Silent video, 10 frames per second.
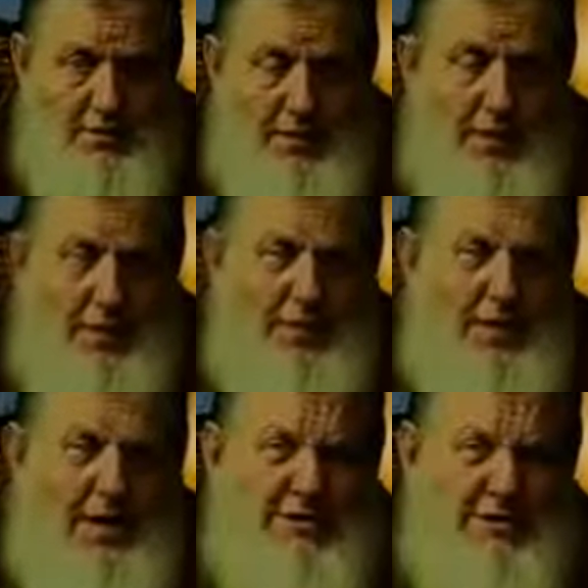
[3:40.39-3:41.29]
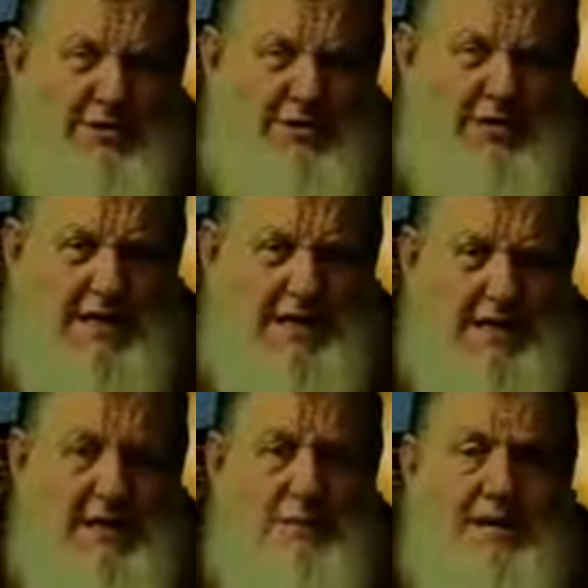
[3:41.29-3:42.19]
not only they left
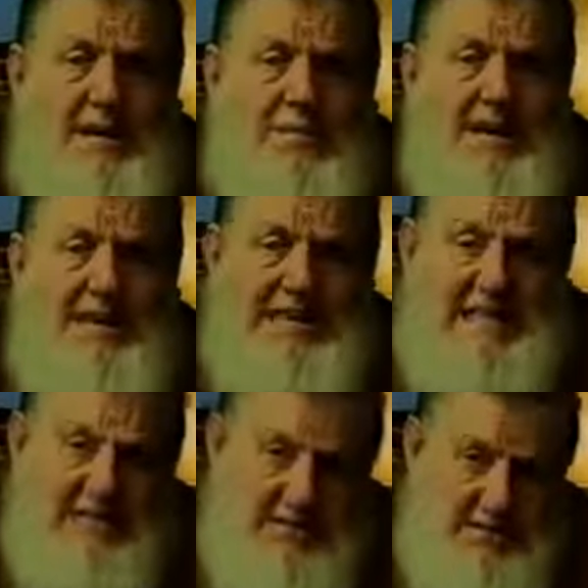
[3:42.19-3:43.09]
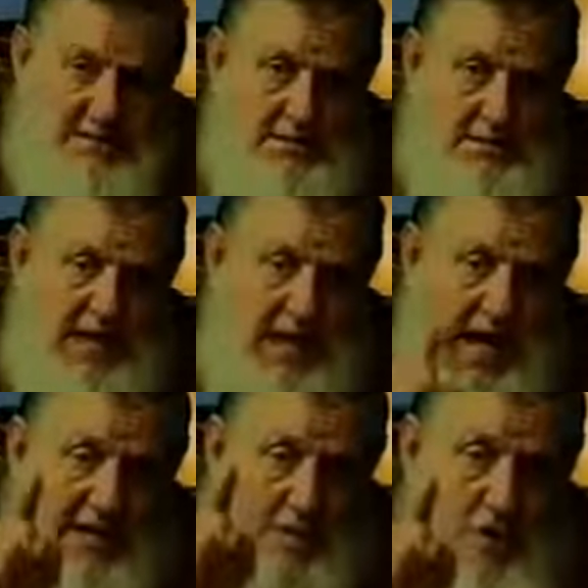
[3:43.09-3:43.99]
Christianity, they became atheists.
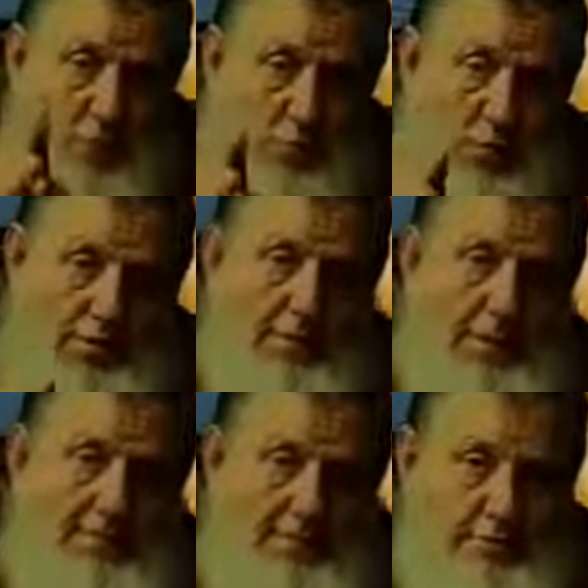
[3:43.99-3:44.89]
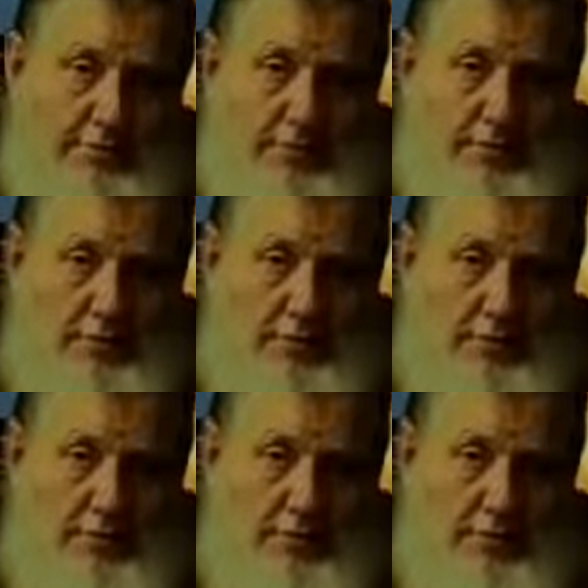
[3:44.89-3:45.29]
And I don't want that for you.